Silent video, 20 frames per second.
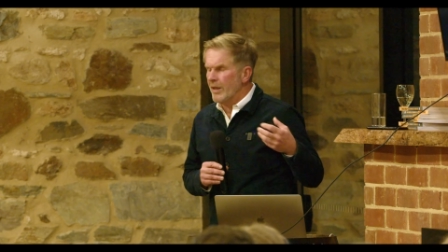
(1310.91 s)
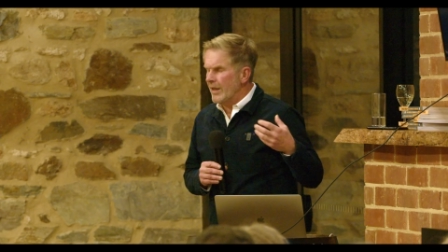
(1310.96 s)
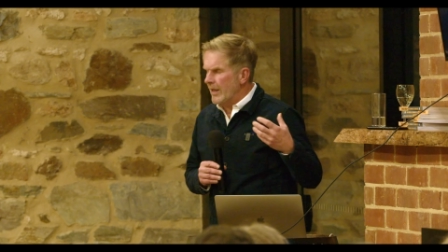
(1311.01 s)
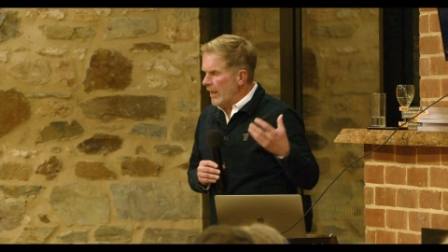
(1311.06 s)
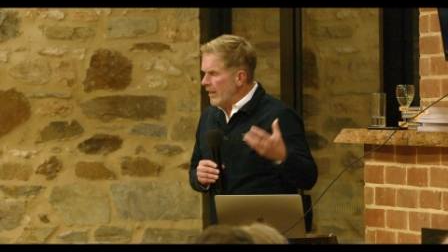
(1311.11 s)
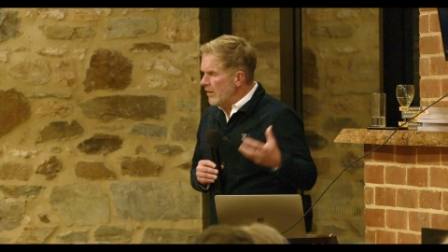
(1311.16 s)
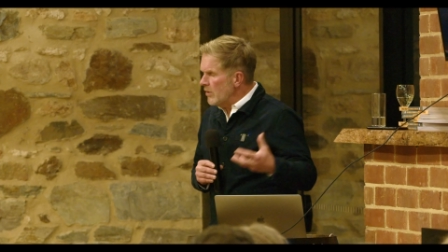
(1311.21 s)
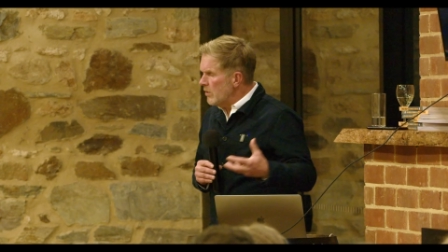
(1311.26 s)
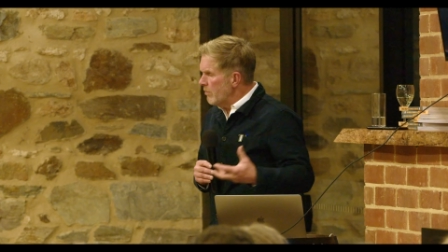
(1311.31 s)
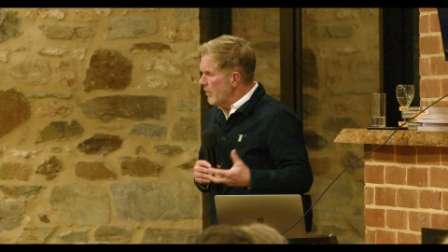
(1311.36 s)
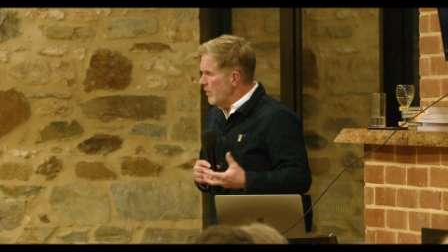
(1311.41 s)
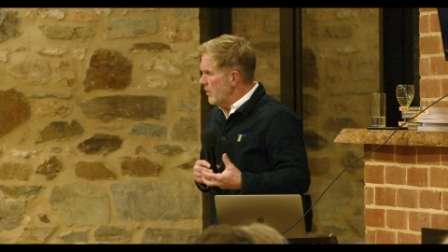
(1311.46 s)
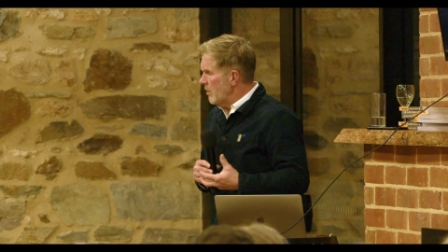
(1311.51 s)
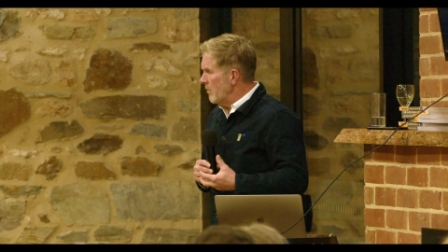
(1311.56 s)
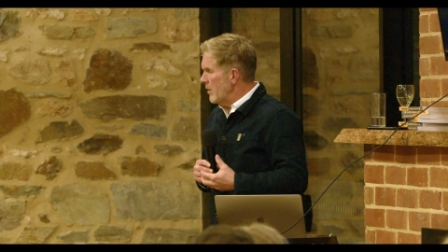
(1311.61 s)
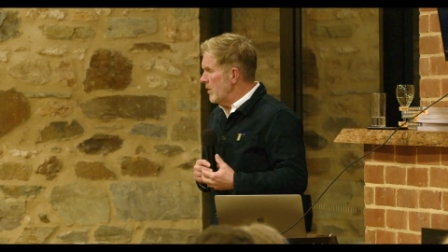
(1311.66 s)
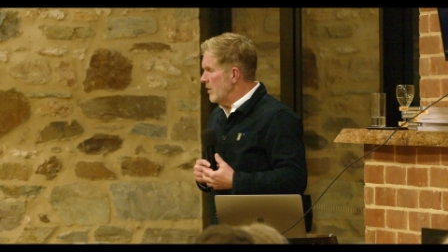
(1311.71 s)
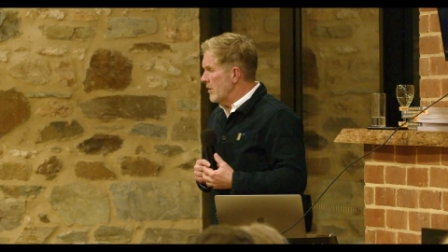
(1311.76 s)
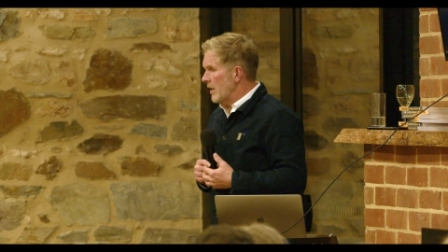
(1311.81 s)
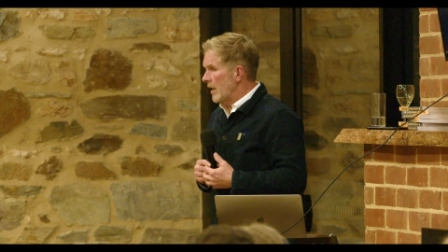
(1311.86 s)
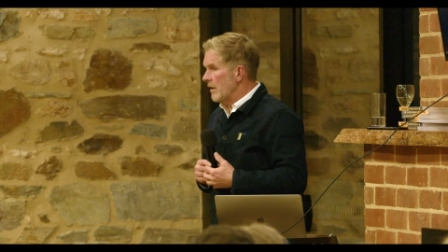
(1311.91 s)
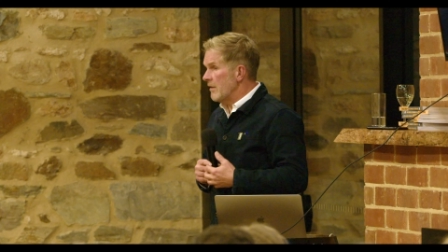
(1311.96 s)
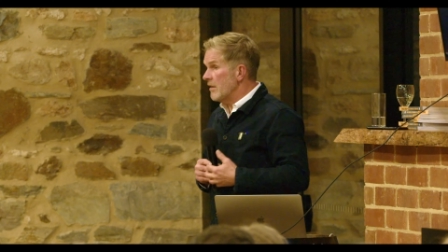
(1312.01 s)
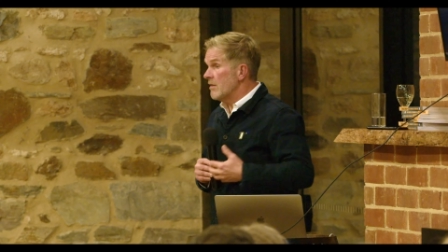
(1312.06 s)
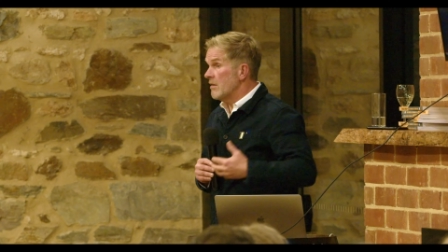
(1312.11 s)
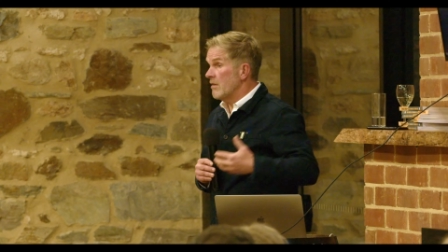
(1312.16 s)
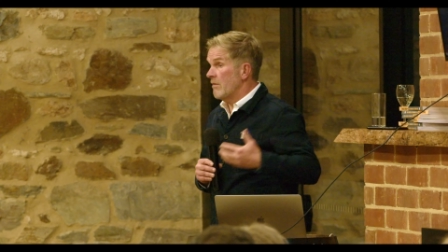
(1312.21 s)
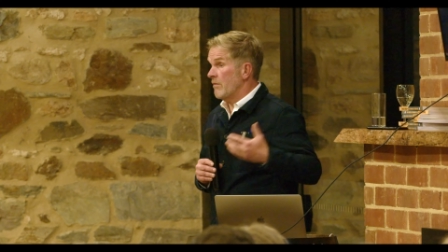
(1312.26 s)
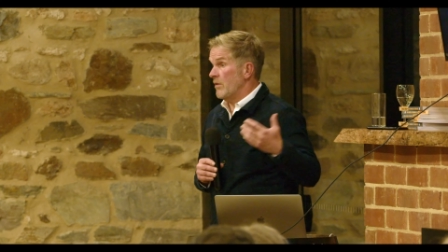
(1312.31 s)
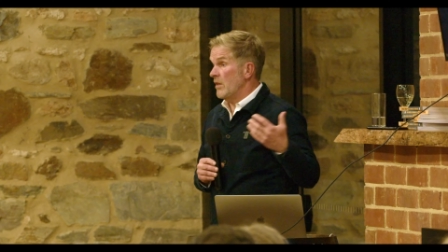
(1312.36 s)
engage with them and you say,
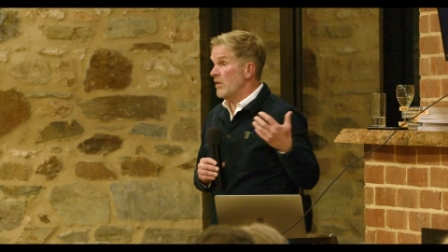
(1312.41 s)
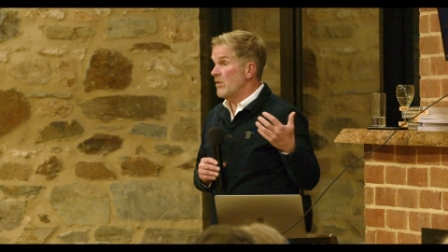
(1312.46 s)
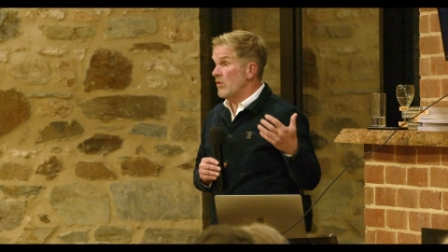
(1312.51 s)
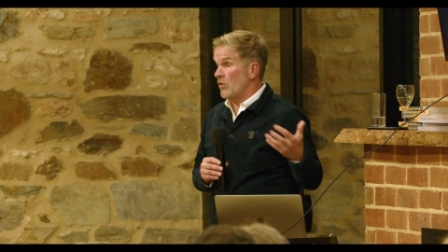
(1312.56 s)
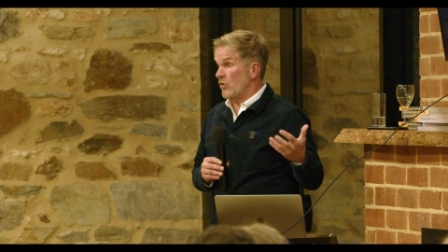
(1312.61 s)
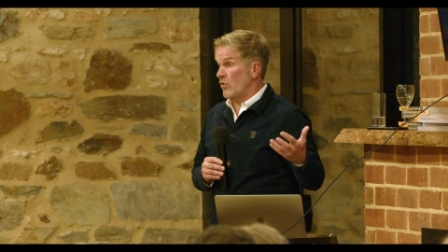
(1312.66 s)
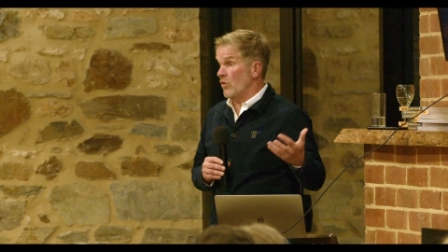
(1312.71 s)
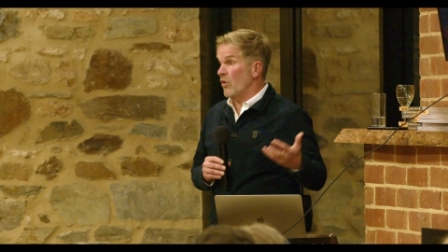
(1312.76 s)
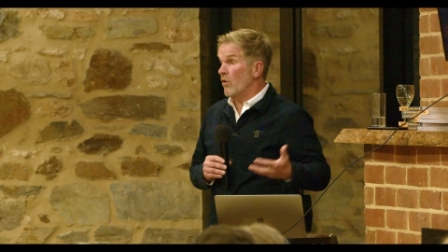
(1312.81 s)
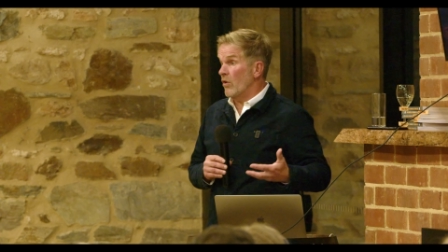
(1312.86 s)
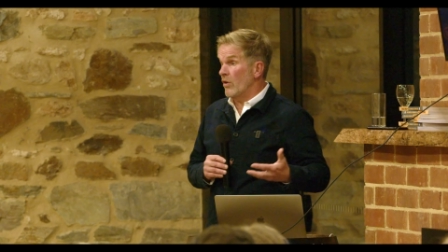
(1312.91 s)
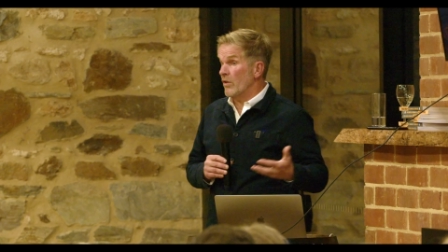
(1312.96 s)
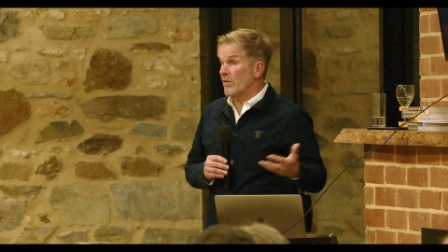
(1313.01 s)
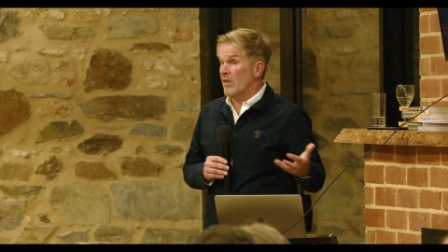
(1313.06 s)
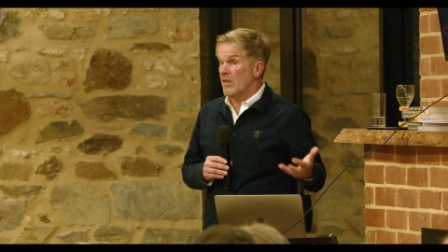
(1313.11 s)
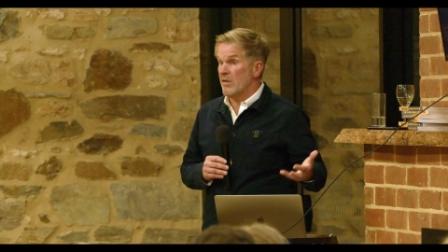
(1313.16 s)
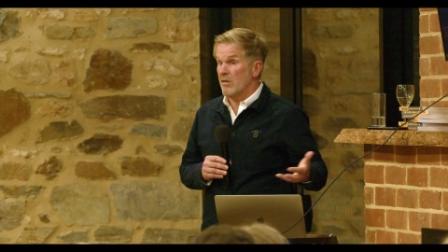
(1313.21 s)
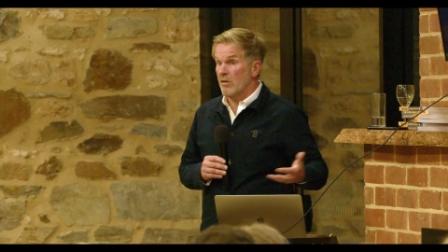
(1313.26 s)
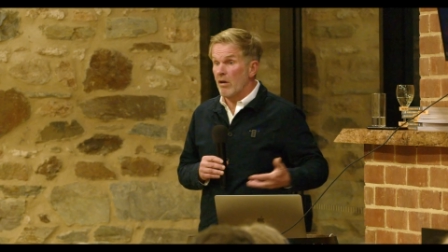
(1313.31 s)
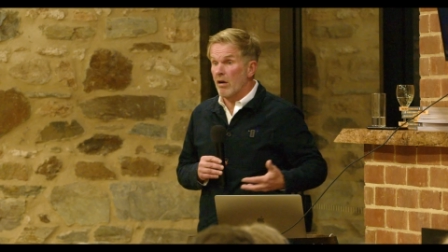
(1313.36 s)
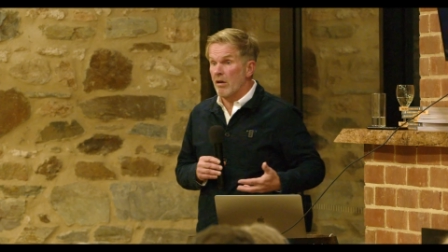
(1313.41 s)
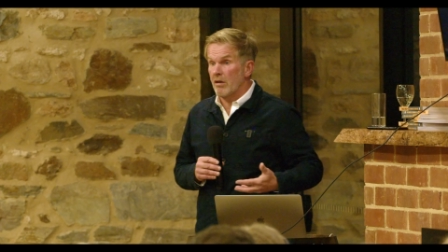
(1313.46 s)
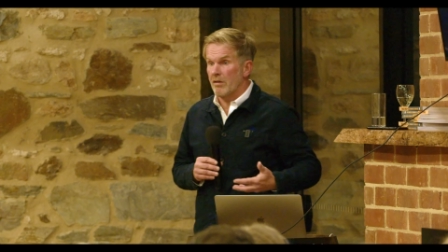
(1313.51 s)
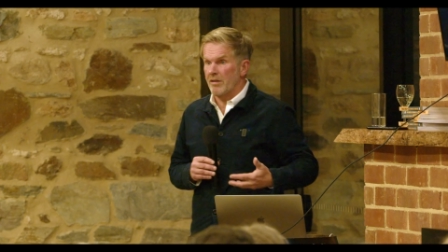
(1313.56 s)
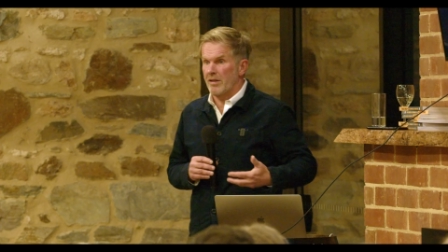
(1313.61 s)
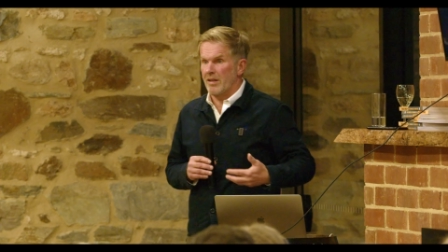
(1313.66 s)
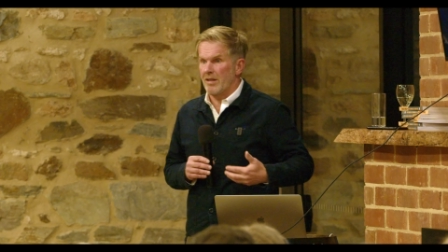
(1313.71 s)
this is, this is yours, it's not,